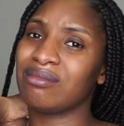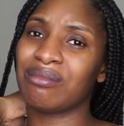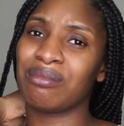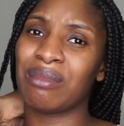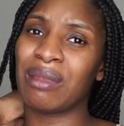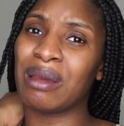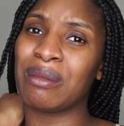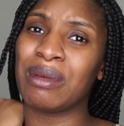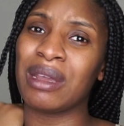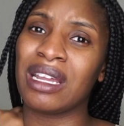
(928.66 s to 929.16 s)

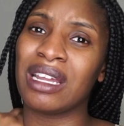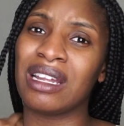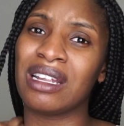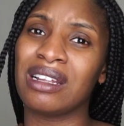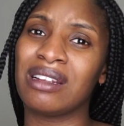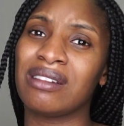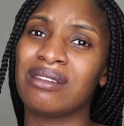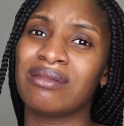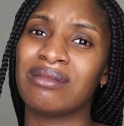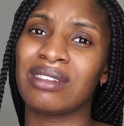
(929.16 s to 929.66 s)

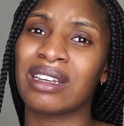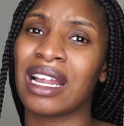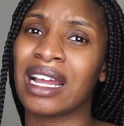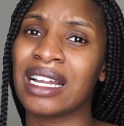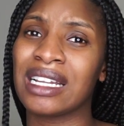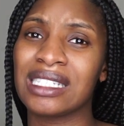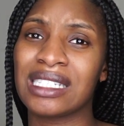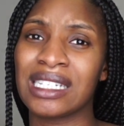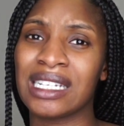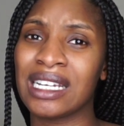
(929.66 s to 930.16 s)
maybe
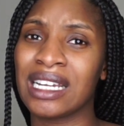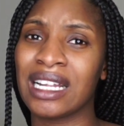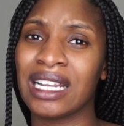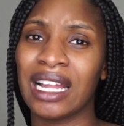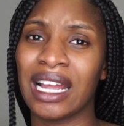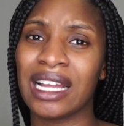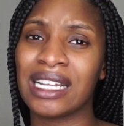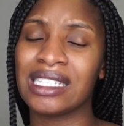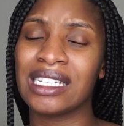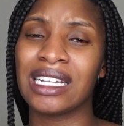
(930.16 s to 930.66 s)

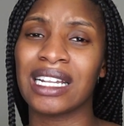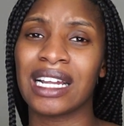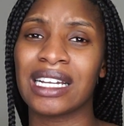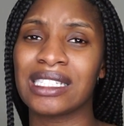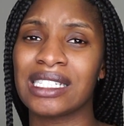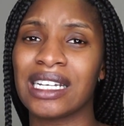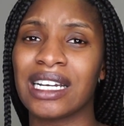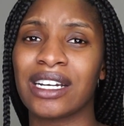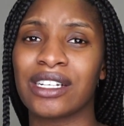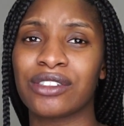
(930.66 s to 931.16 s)

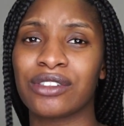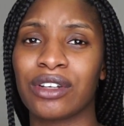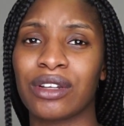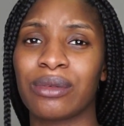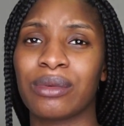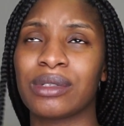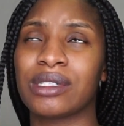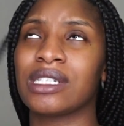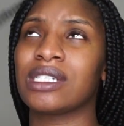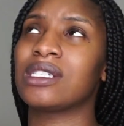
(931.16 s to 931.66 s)

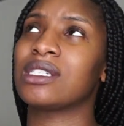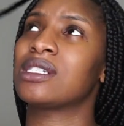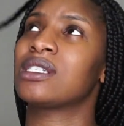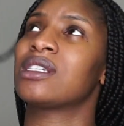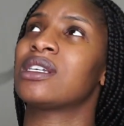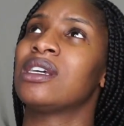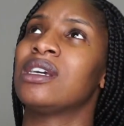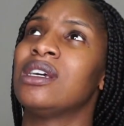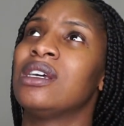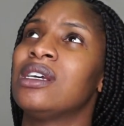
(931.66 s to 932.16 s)
1900, which is
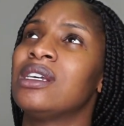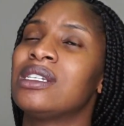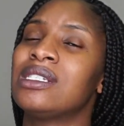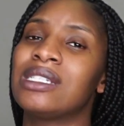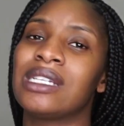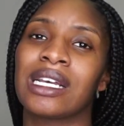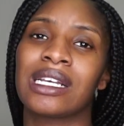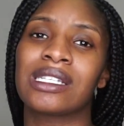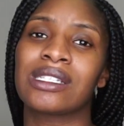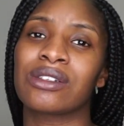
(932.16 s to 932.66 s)

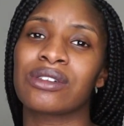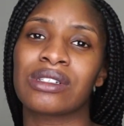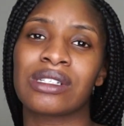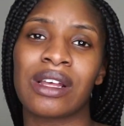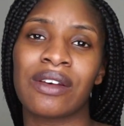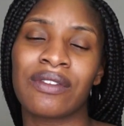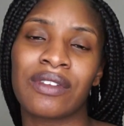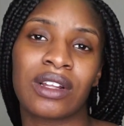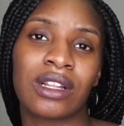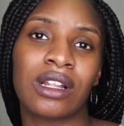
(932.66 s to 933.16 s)
6 or
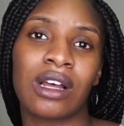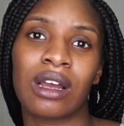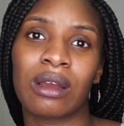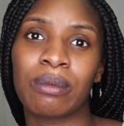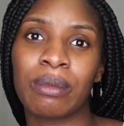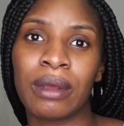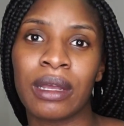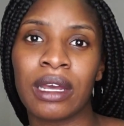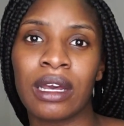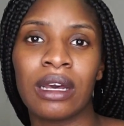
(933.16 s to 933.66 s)
7
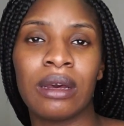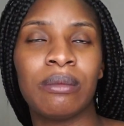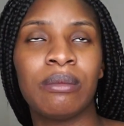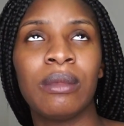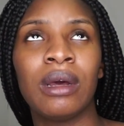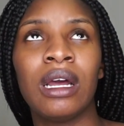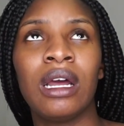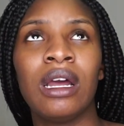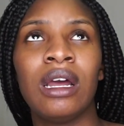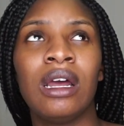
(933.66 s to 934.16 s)
o'clock
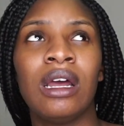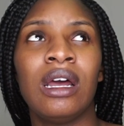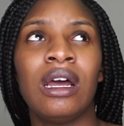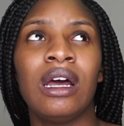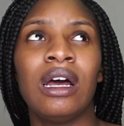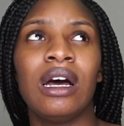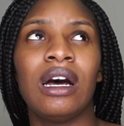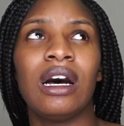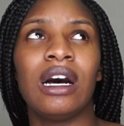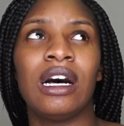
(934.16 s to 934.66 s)
p.m.
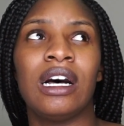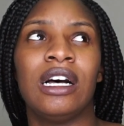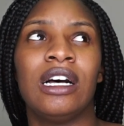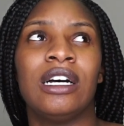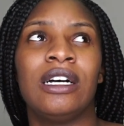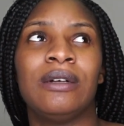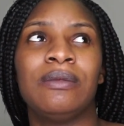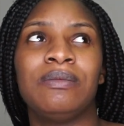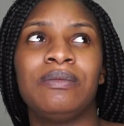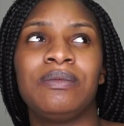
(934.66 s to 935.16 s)

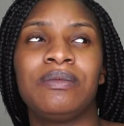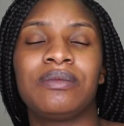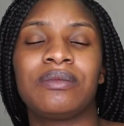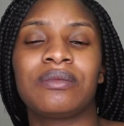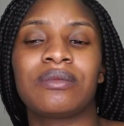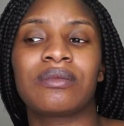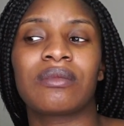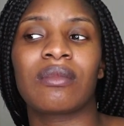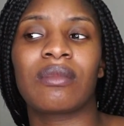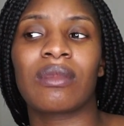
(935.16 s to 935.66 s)

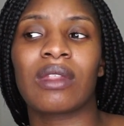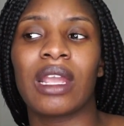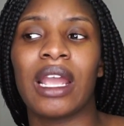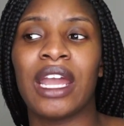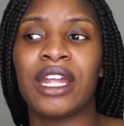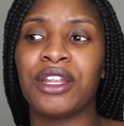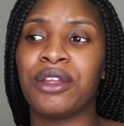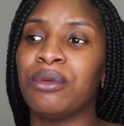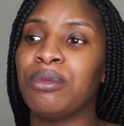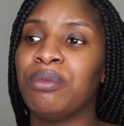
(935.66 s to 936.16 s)

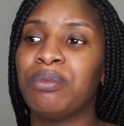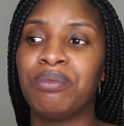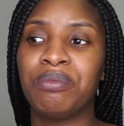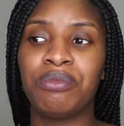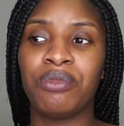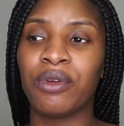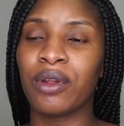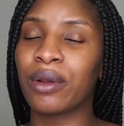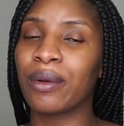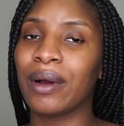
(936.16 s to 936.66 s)
And you
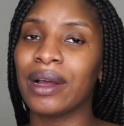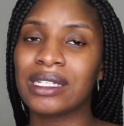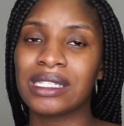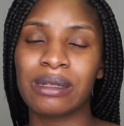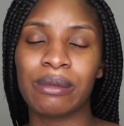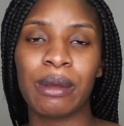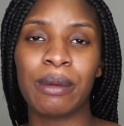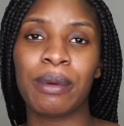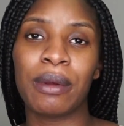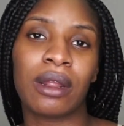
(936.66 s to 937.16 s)
request to
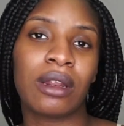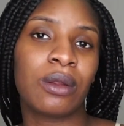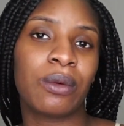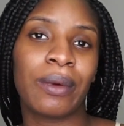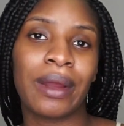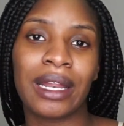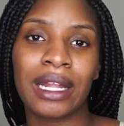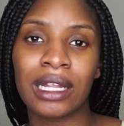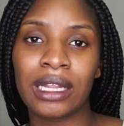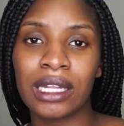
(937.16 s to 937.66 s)
be put on a
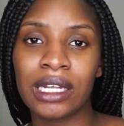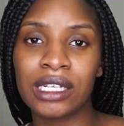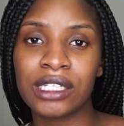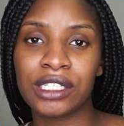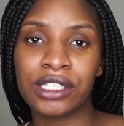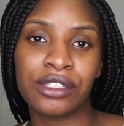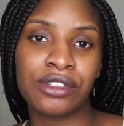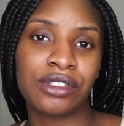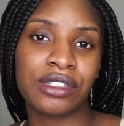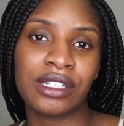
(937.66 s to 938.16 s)
waiting
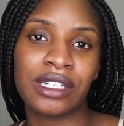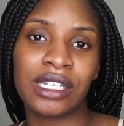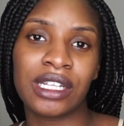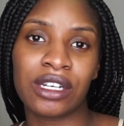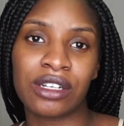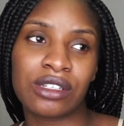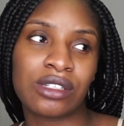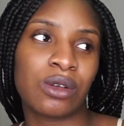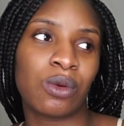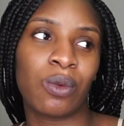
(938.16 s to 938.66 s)
list. Usually
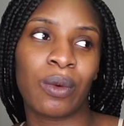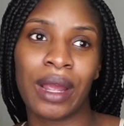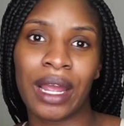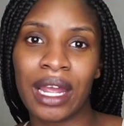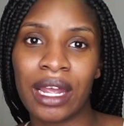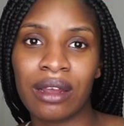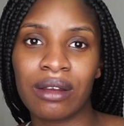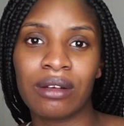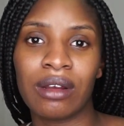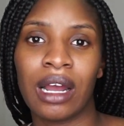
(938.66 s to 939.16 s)
there's a
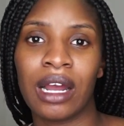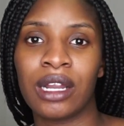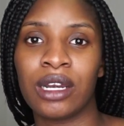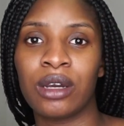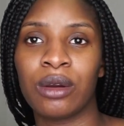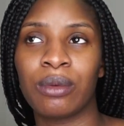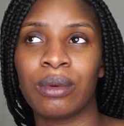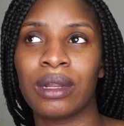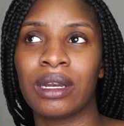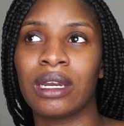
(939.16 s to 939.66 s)
wait. I
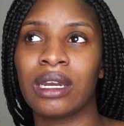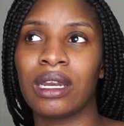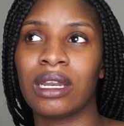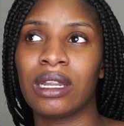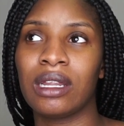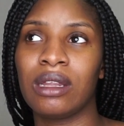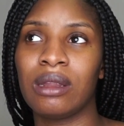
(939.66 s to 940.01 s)
know when